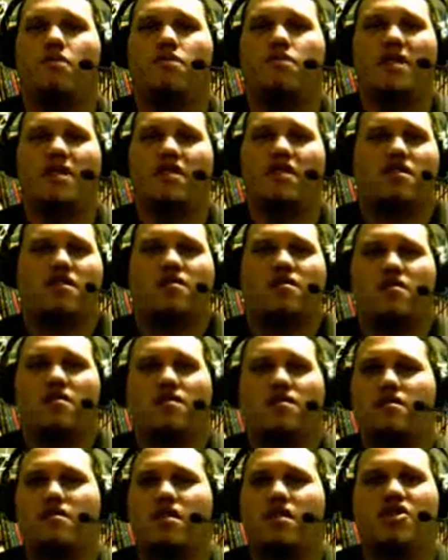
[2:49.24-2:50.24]
That's
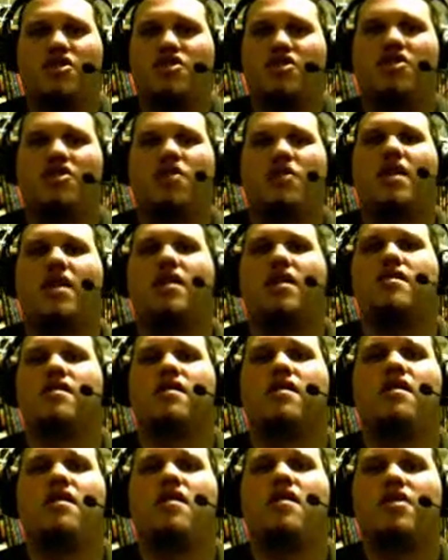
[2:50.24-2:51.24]
just the way it
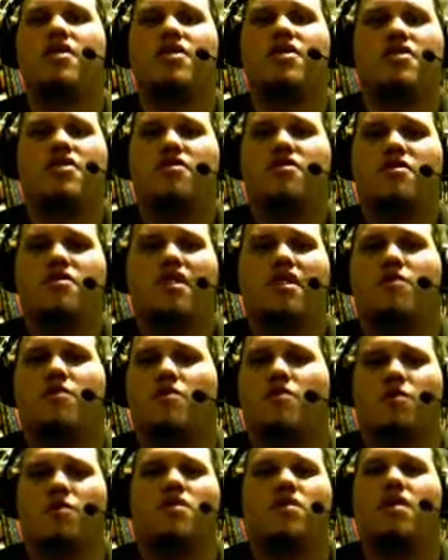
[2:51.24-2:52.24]
is. Certain
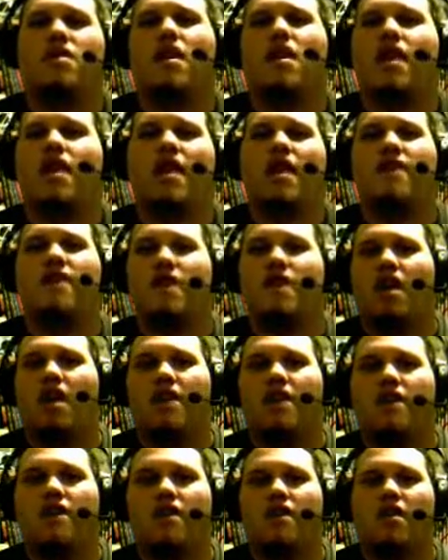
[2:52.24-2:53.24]
games will not have
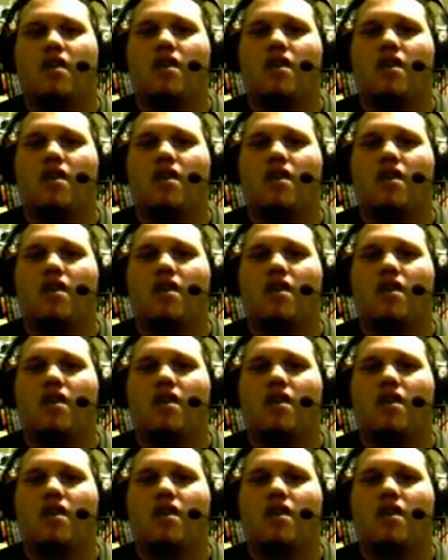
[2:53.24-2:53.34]
Live.